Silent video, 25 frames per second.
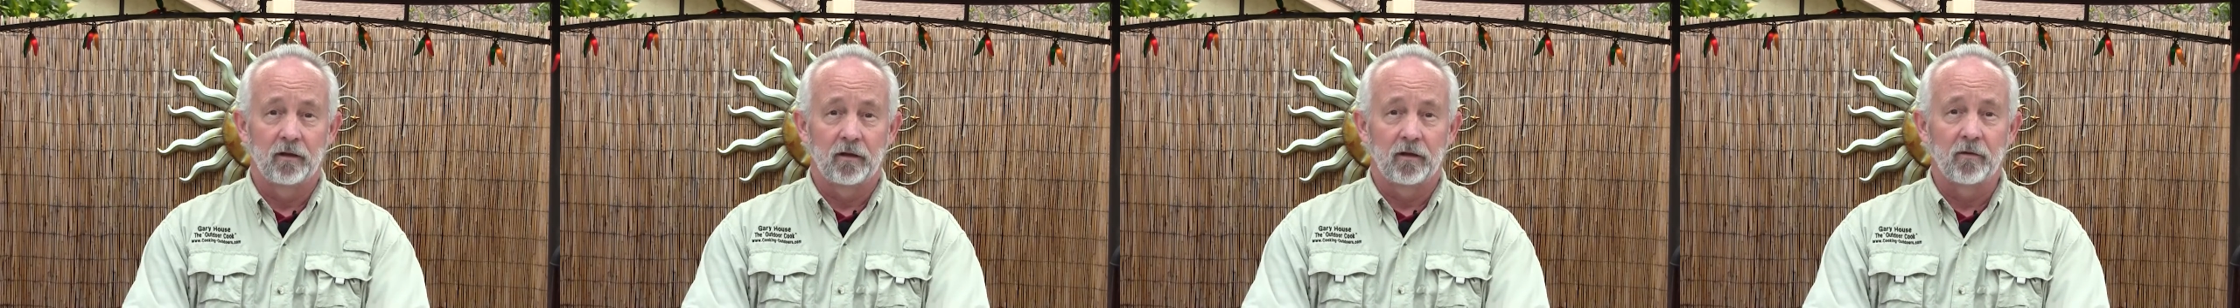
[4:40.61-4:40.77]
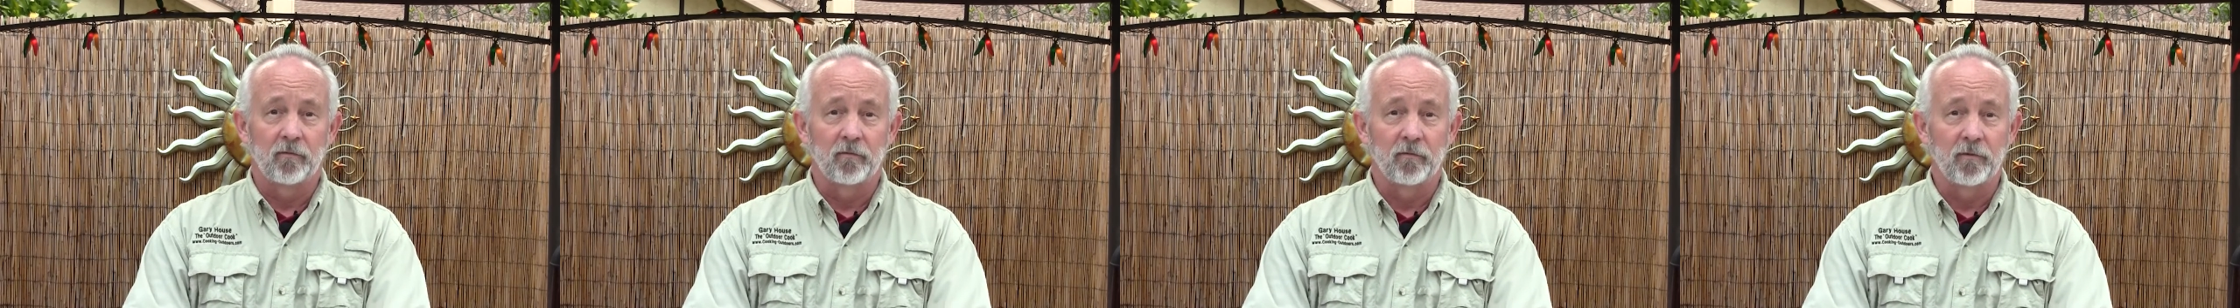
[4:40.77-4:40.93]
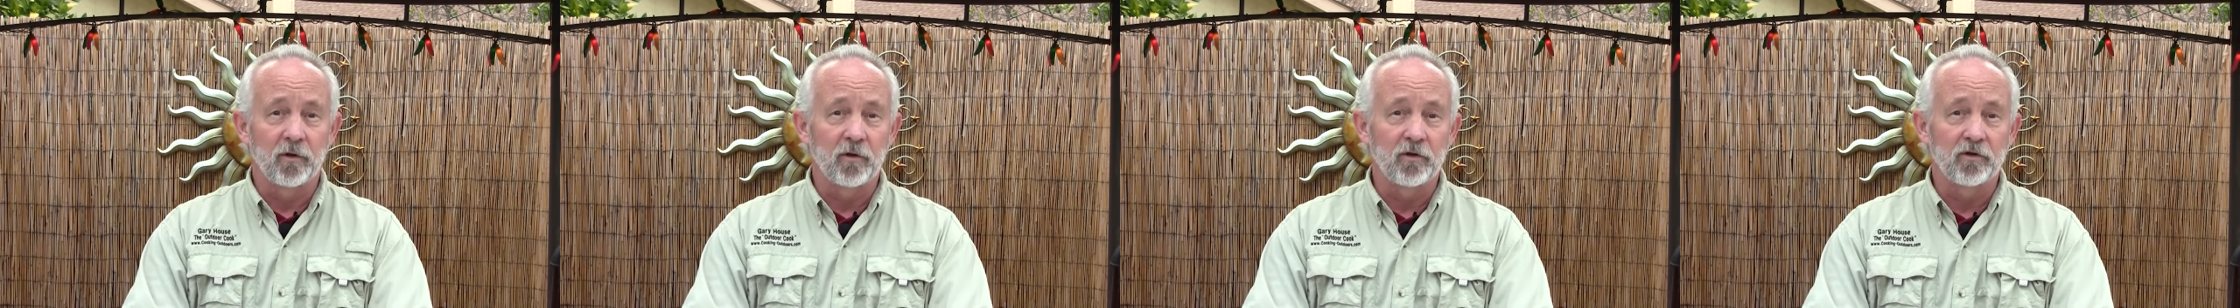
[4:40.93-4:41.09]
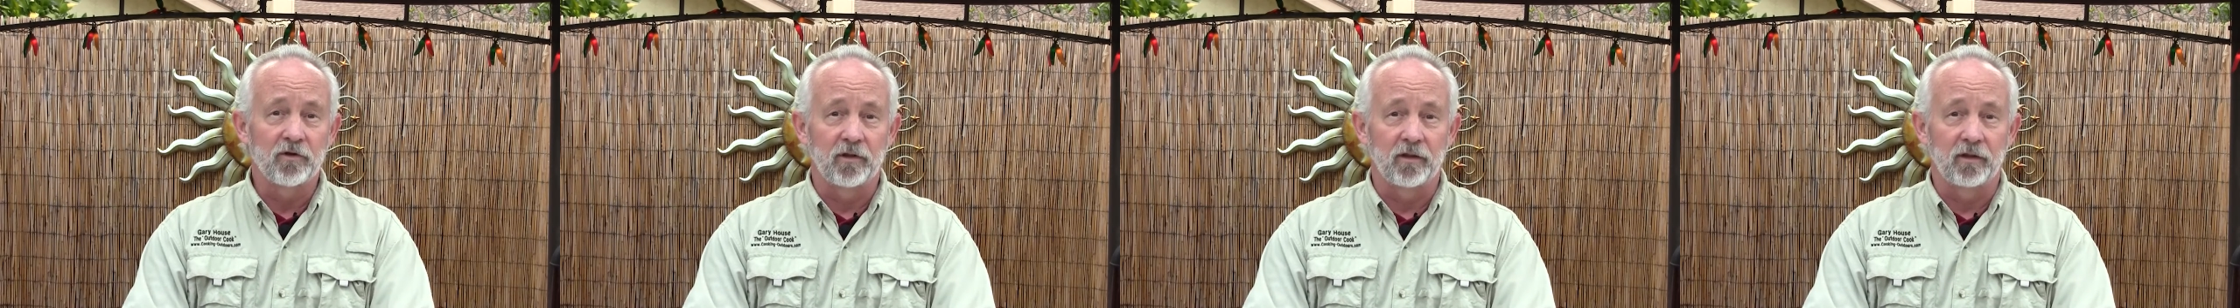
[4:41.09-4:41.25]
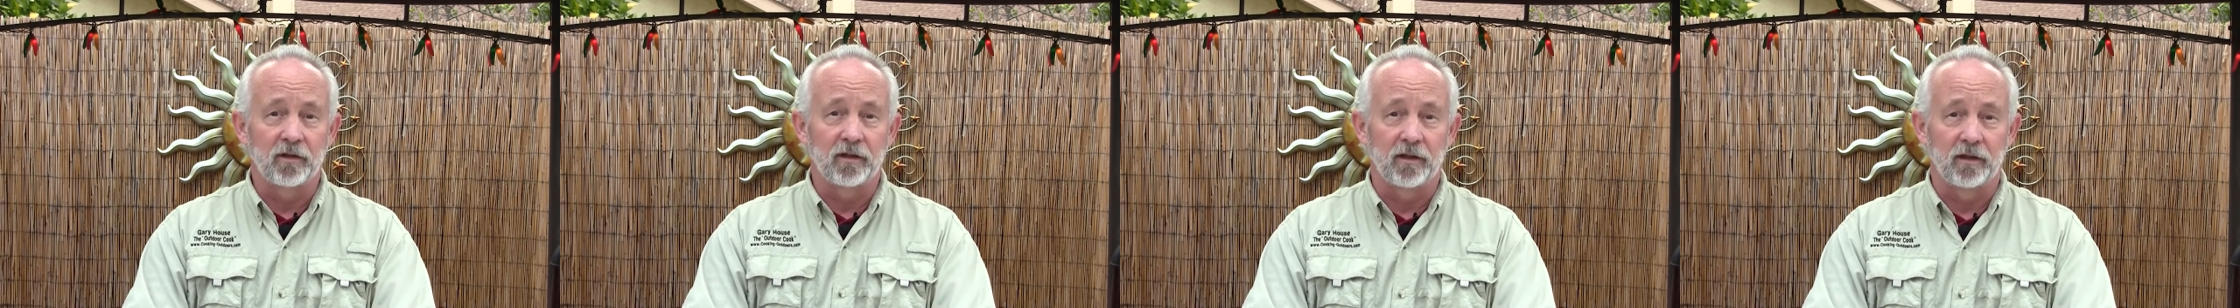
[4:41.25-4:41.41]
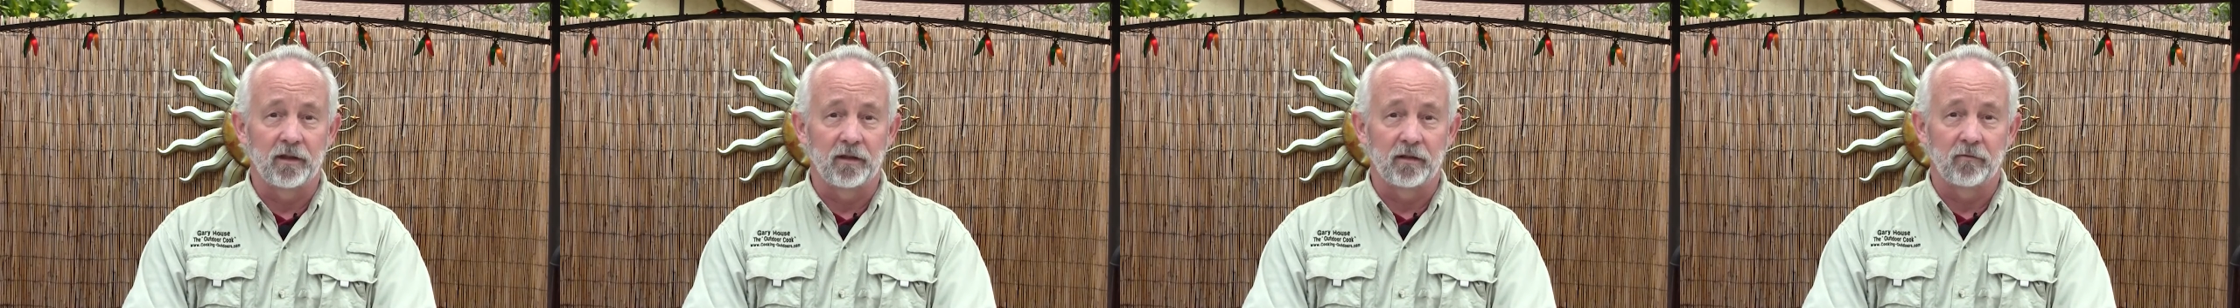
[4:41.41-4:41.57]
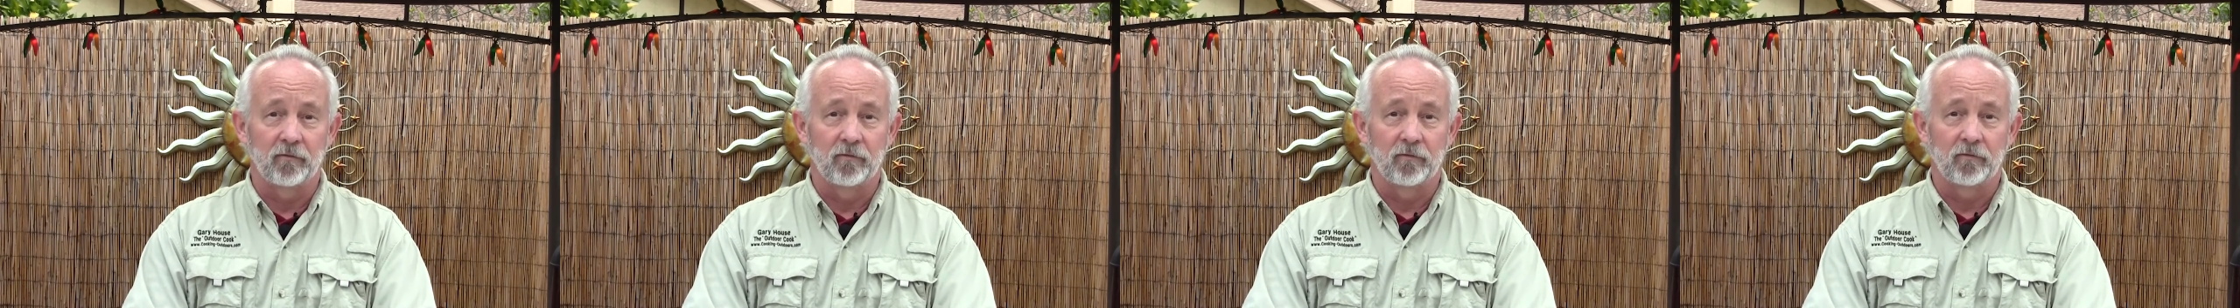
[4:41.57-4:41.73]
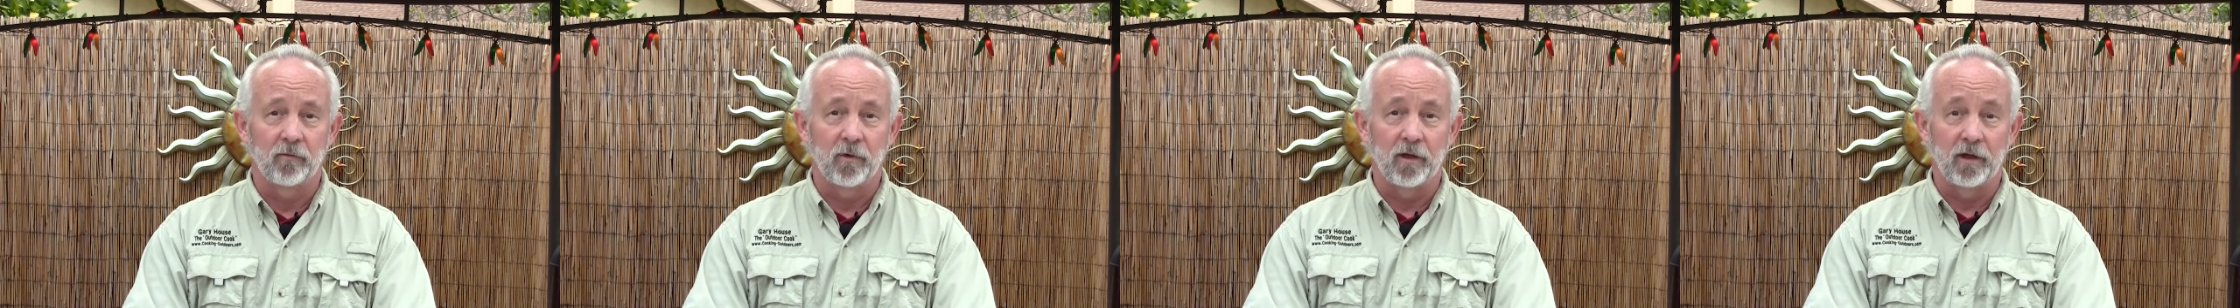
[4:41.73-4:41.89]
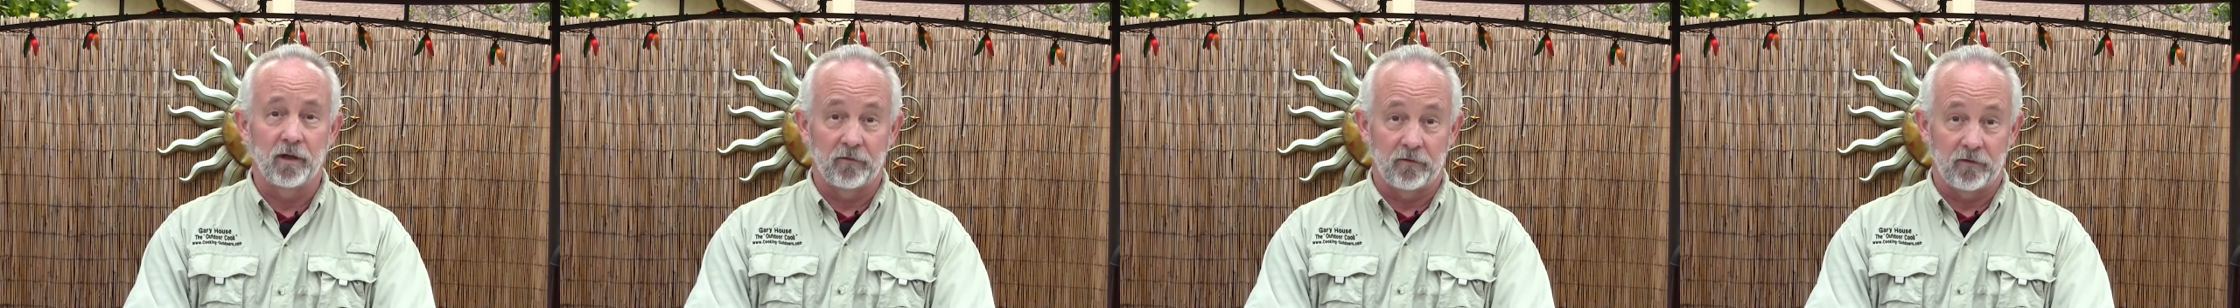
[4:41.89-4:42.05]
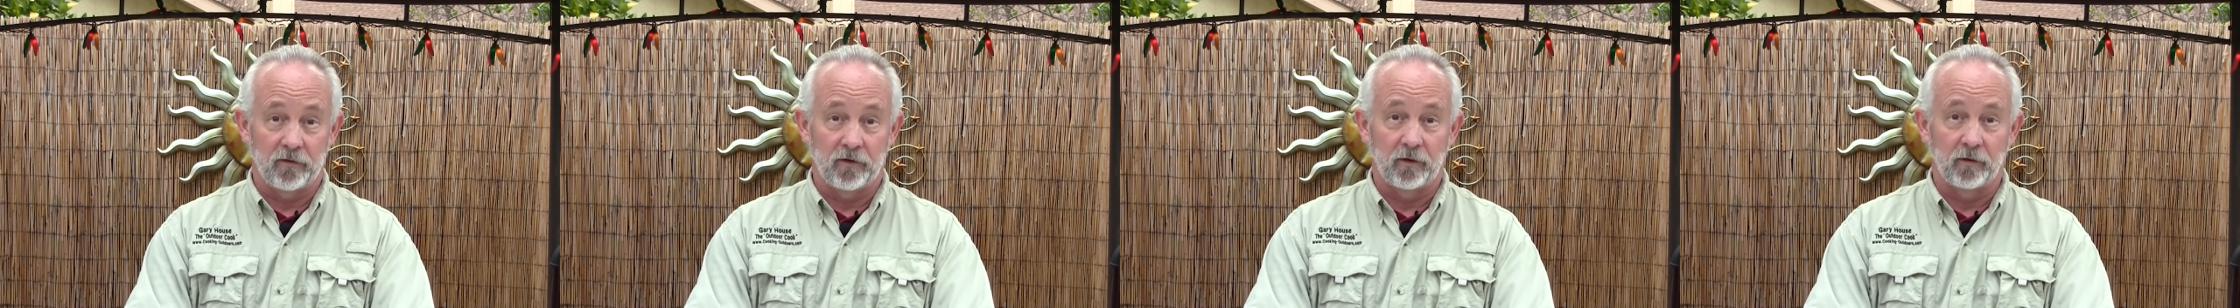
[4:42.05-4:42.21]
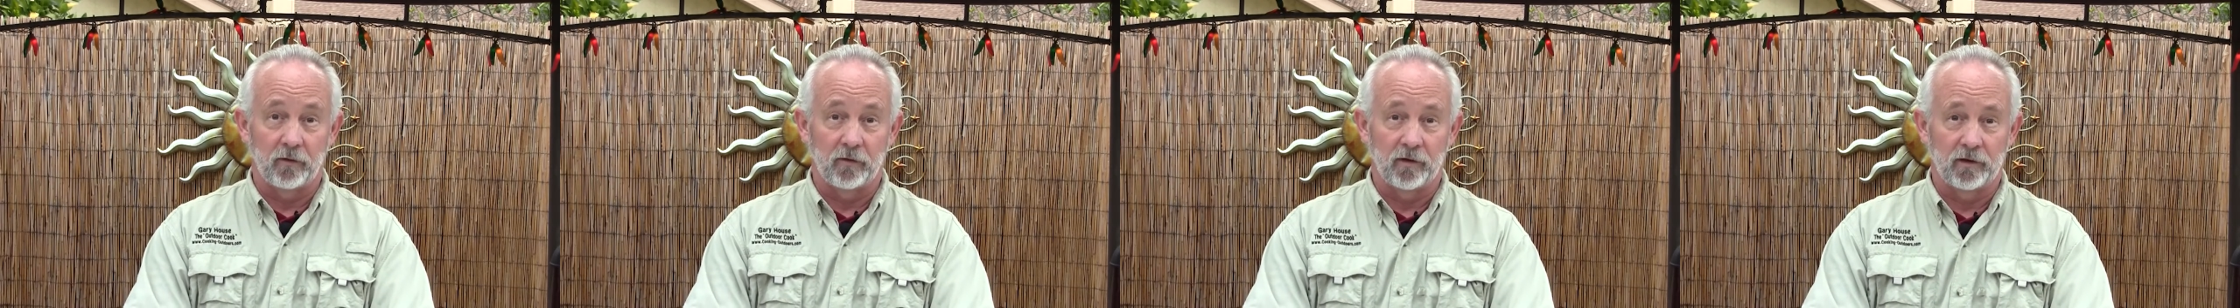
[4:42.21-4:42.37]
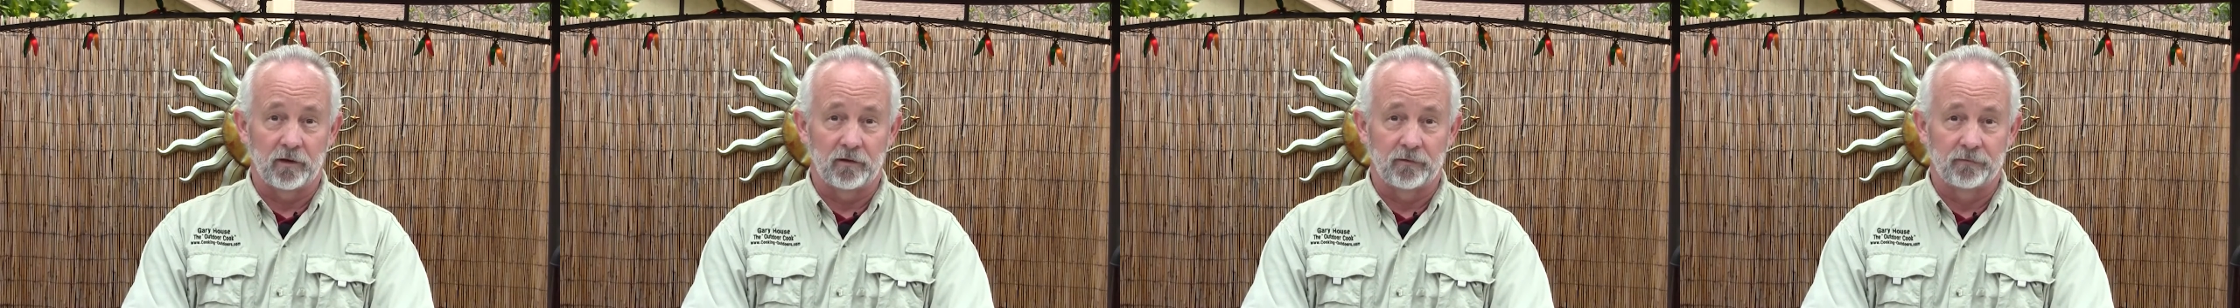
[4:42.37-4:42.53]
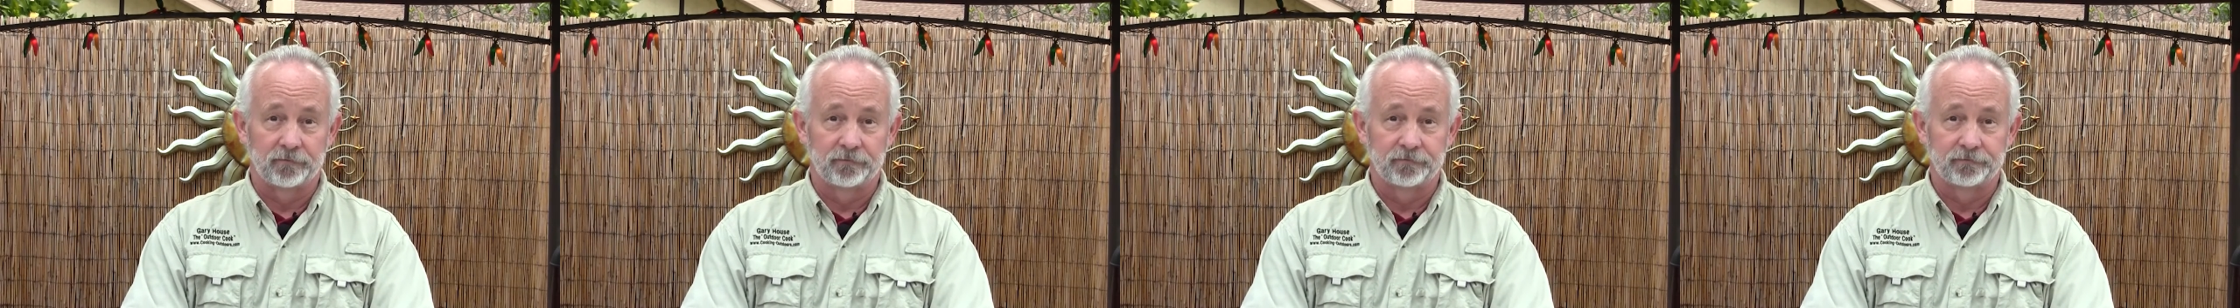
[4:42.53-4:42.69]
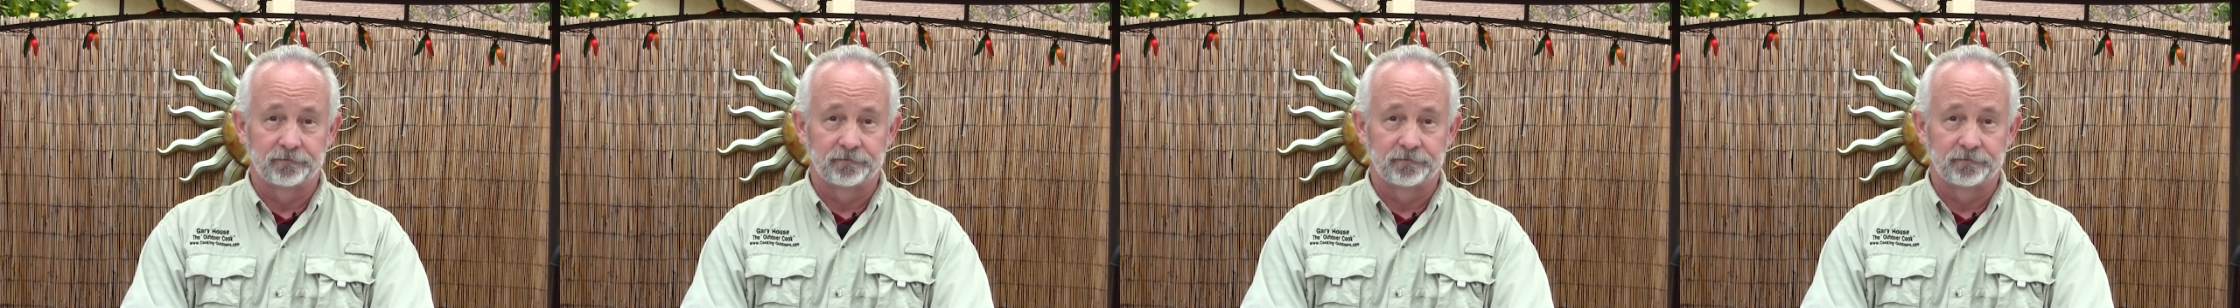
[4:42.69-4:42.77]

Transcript: conversion kit ready for the grill.